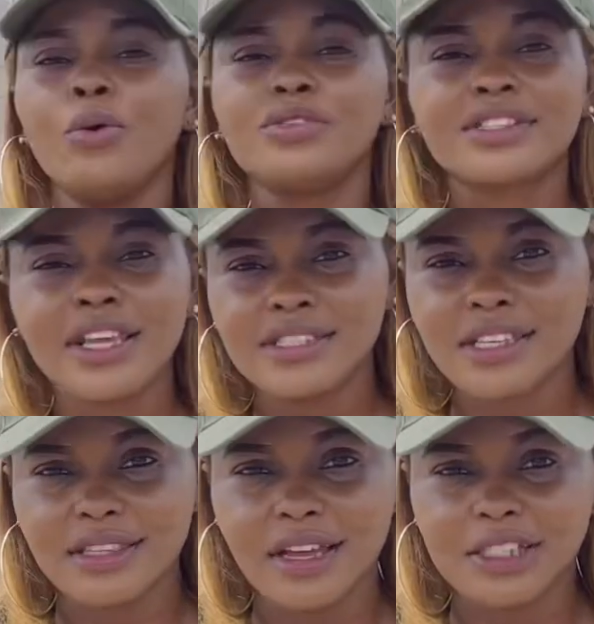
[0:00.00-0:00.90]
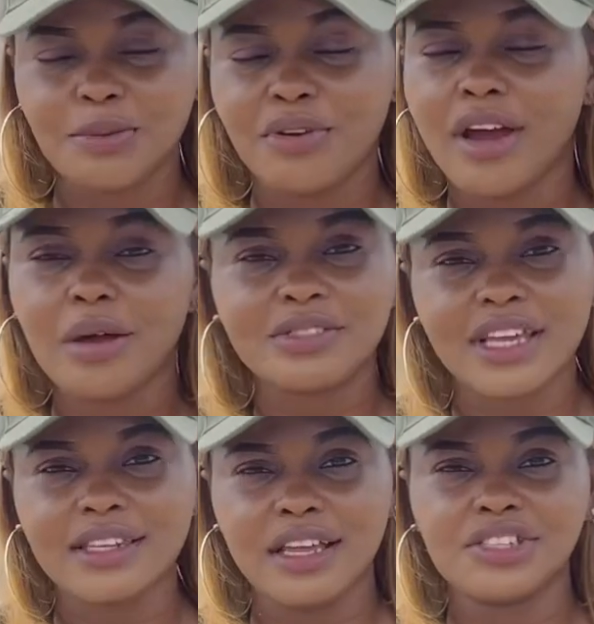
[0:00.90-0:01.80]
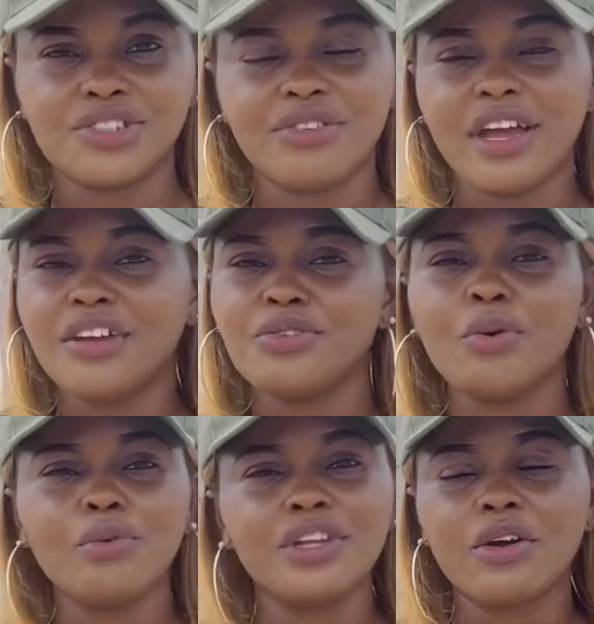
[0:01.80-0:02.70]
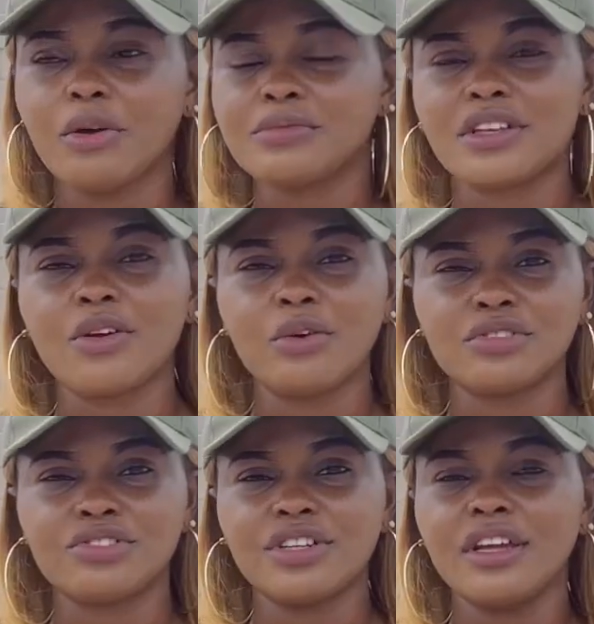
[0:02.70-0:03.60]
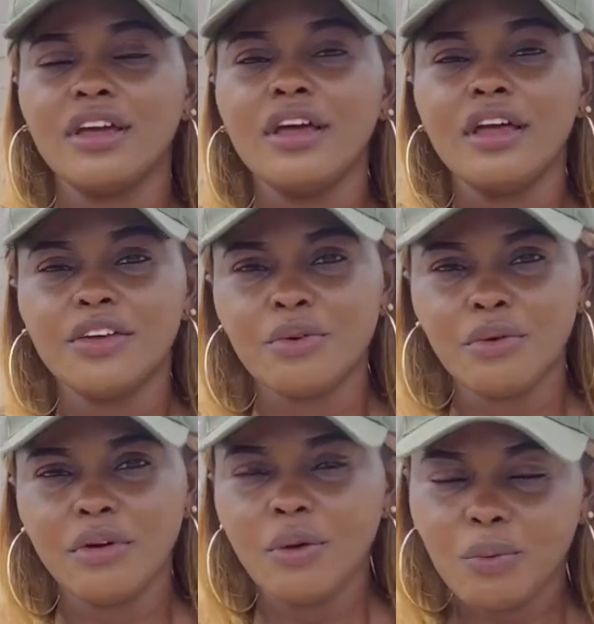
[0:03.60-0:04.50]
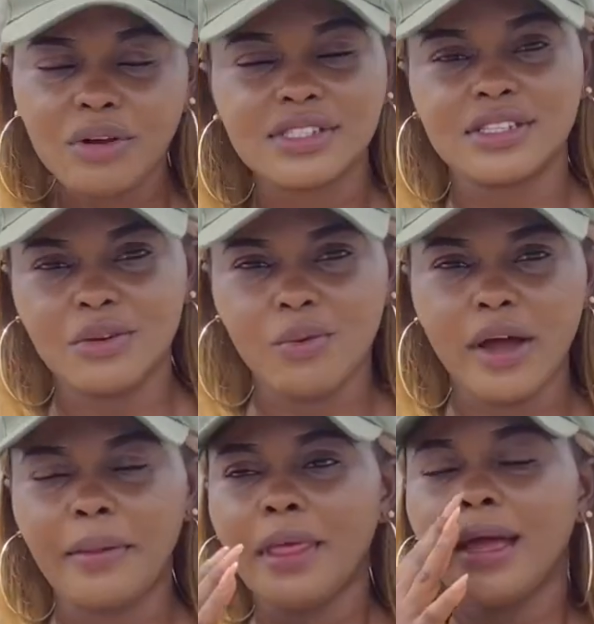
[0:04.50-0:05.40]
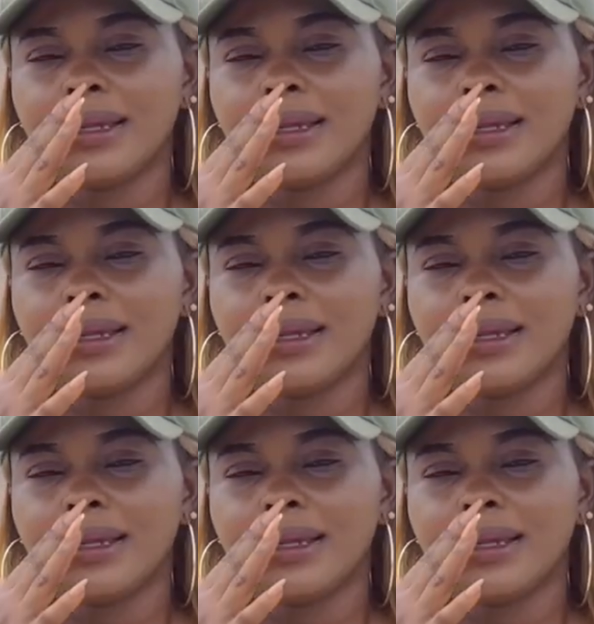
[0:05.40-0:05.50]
who stays in diaspora outside Nigeria and you only come to the country, you know, once in a while.